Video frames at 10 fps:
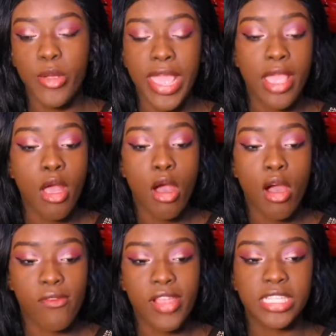but okay,
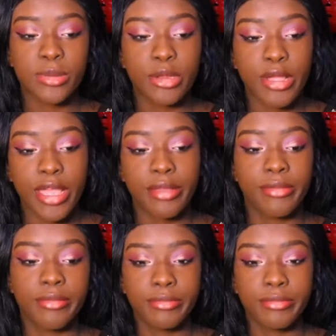odd flex, but okay,